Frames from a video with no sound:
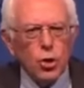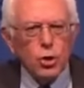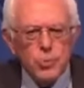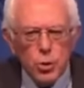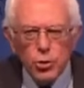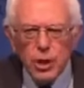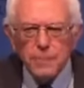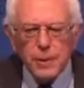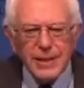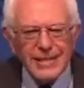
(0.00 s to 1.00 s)
Community
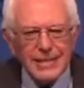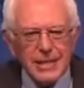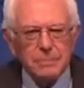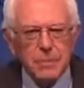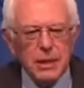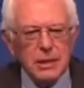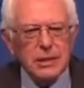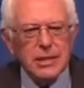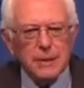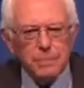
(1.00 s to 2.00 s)
policing
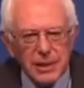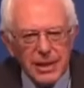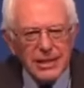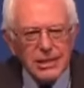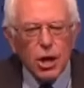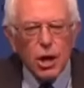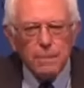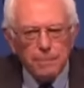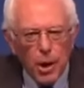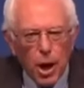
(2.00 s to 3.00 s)
means that police are
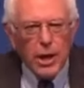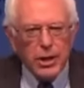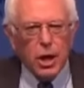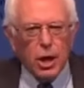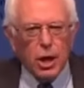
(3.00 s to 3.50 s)
part